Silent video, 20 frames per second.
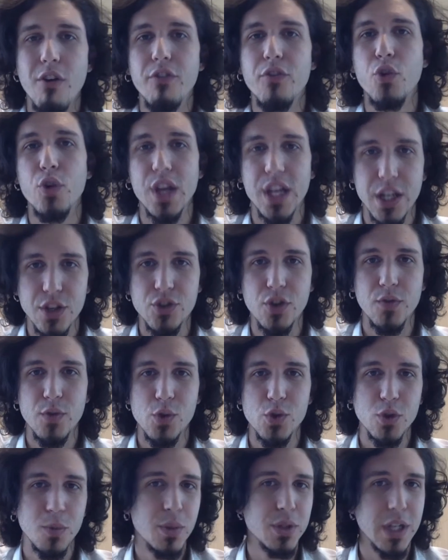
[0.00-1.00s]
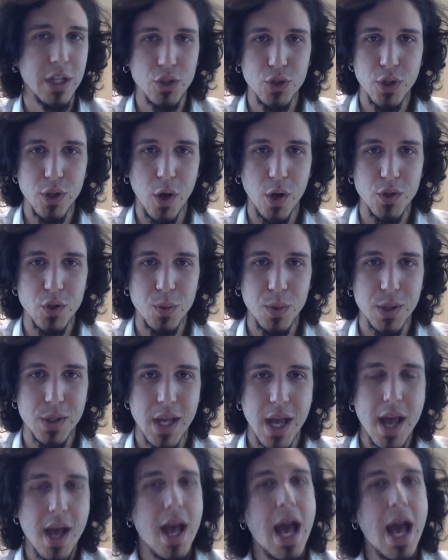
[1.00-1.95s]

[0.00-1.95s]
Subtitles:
for introduce to potential customers.